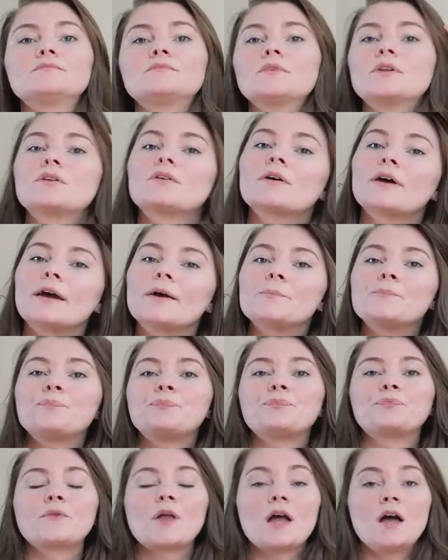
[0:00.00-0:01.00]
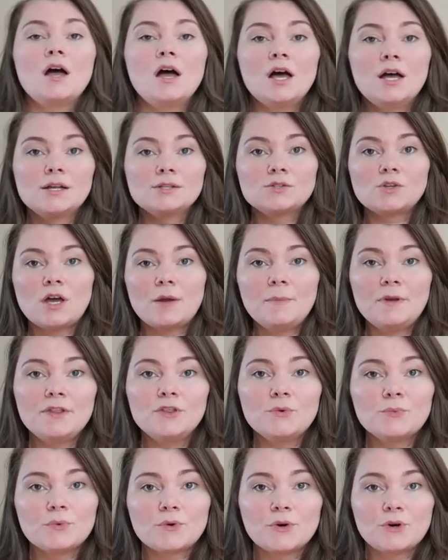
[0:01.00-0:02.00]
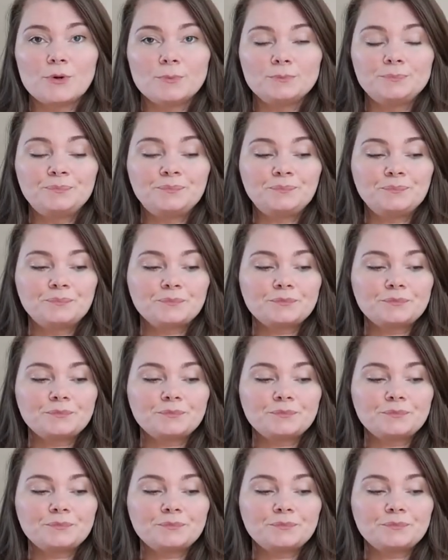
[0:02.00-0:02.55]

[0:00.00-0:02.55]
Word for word: okay so i'm in the room